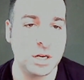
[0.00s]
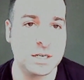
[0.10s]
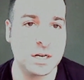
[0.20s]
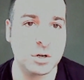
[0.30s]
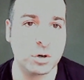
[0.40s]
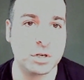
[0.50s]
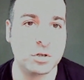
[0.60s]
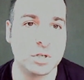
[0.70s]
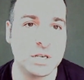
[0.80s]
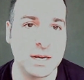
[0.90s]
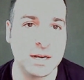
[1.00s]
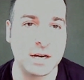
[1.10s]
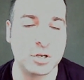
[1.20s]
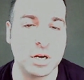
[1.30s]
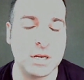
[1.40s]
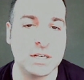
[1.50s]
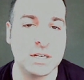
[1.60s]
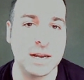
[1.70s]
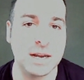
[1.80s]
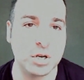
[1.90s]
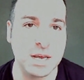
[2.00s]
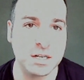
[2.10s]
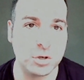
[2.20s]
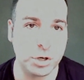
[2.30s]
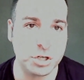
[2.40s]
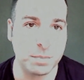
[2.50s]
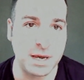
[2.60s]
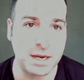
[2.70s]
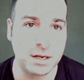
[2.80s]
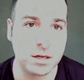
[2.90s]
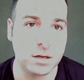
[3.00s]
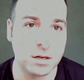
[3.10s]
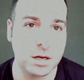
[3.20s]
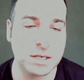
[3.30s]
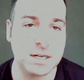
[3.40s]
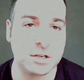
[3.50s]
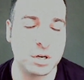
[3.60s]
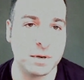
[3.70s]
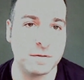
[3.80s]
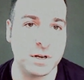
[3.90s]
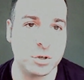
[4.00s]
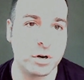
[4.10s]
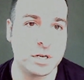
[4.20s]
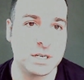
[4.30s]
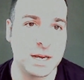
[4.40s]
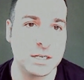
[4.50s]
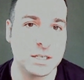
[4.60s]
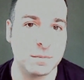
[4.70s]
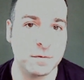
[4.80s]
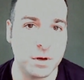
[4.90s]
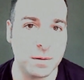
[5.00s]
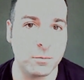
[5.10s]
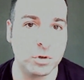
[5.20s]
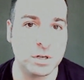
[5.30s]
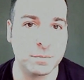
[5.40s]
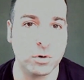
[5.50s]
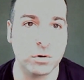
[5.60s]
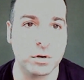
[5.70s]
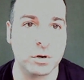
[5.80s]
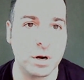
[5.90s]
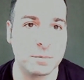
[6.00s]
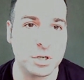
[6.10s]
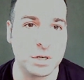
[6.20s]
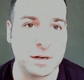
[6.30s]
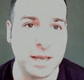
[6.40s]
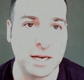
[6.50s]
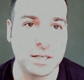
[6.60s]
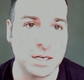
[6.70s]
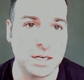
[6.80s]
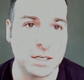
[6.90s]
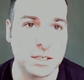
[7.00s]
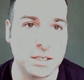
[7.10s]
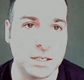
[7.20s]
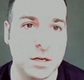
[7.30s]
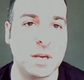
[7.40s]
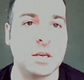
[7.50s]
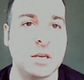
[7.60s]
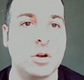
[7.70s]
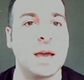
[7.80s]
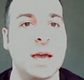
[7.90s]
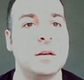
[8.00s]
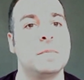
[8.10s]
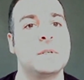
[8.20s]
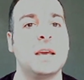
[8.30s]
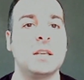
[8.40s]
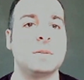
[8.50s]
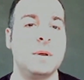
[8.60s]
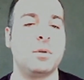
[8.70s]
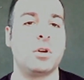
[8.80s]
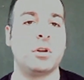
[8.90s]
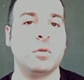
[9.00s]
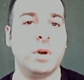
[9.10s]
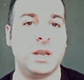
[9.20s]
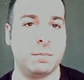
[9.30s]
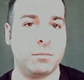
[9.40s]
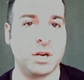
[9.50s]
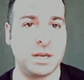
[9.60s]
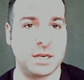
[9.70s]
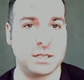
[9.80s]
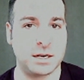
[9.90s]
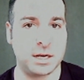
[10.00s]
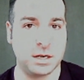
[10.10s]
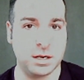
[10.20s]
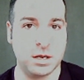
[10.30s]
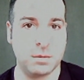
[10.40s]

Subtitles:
So he's a doctor who's also taken action against Deutsche Bank, and he's actually been victorious against them for multiple corruption cases. So I mean, you can take these people on and win pretty easily,